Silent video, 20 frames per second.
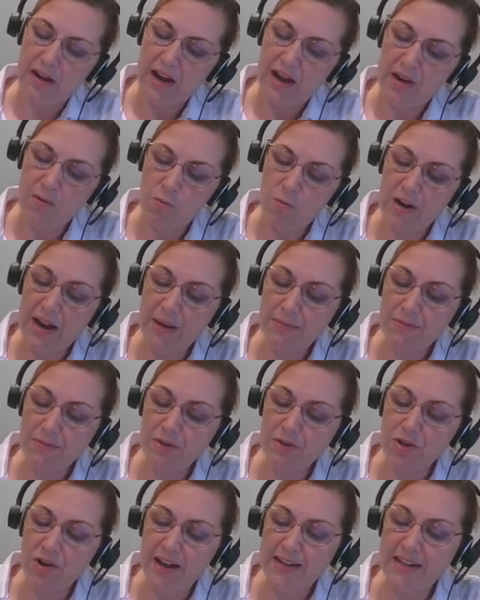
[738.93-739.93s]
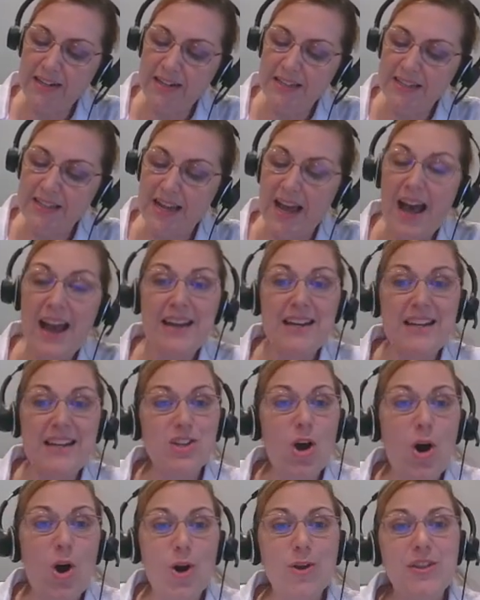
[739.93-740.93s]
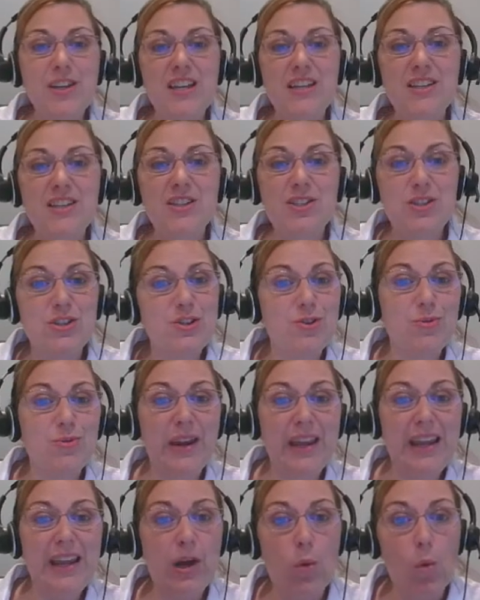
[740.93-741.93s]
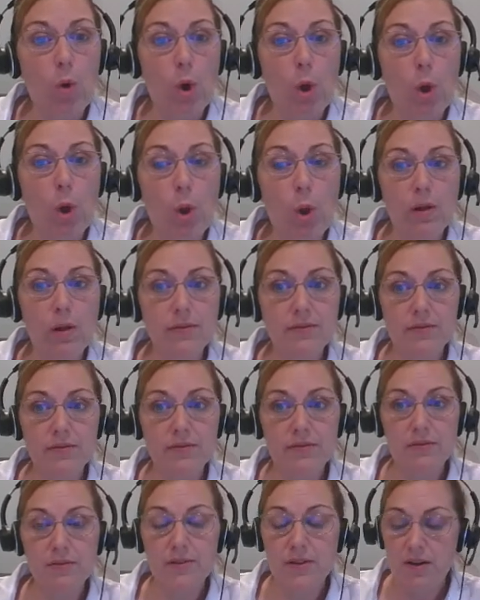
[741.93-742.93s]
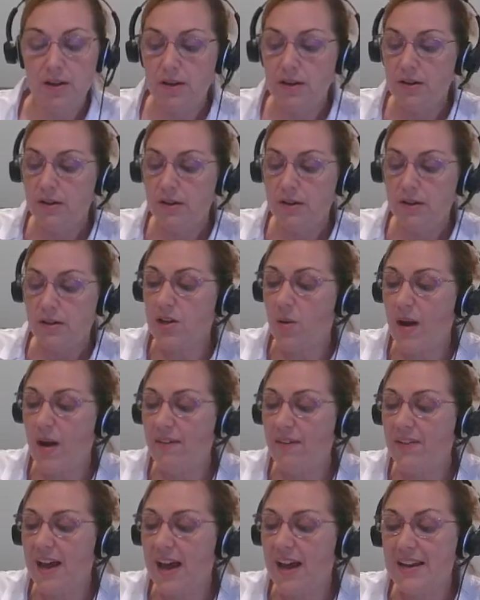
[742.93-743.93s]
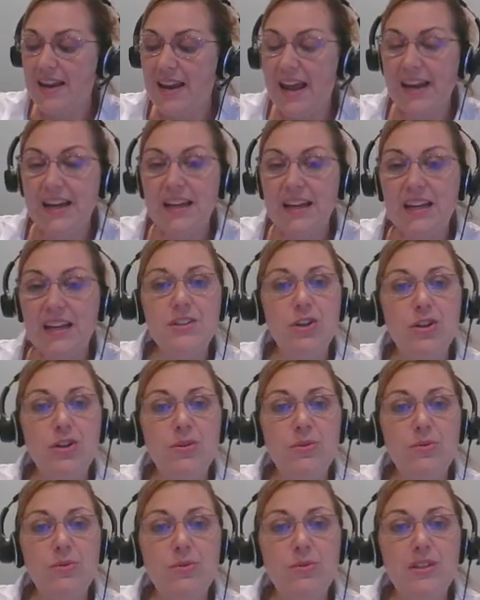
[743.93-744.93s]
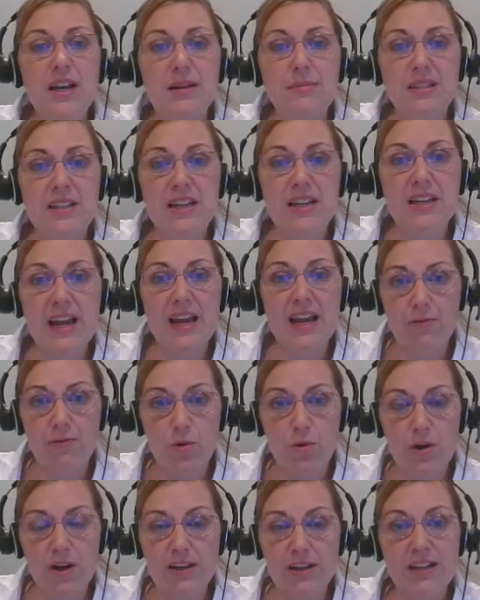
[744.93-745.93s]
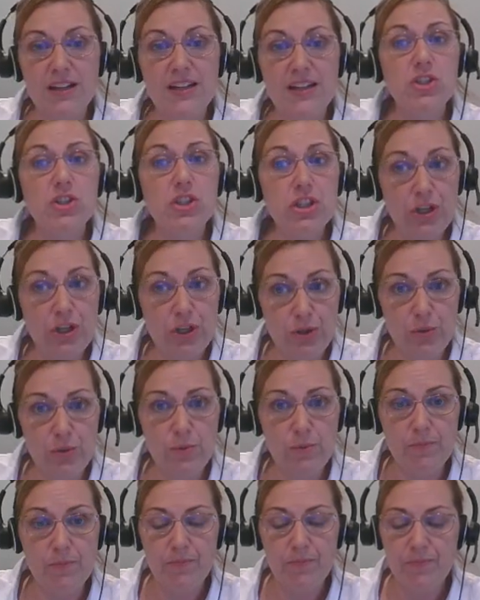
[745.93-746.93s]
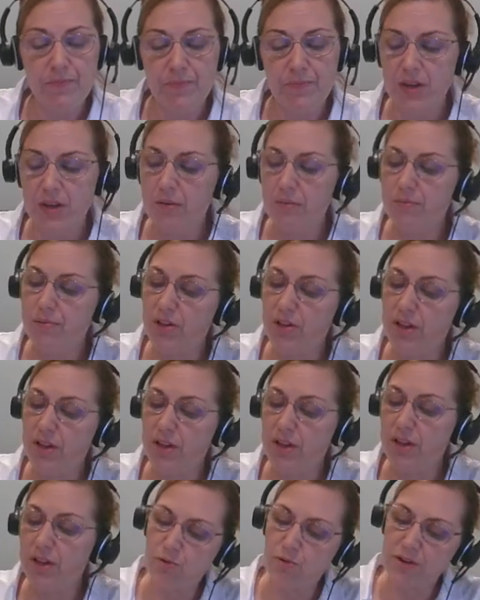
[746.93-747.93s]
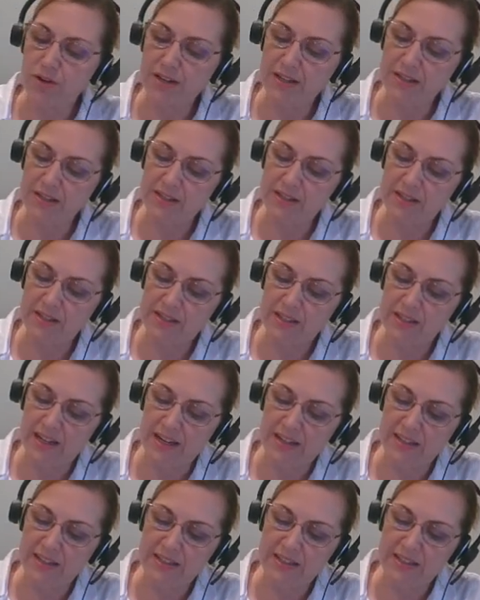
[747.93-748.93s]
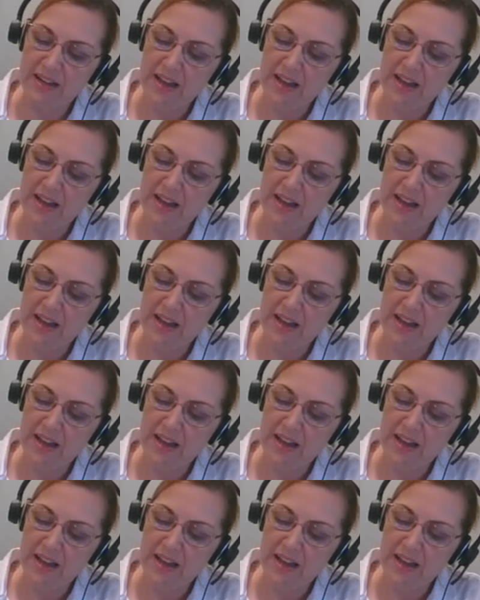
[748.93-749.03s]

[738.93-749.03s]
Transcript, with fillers: And what I'm trying to decide is, are these two equal? So I've got negative 2 times negative 1 is 2, plus 4 is 6.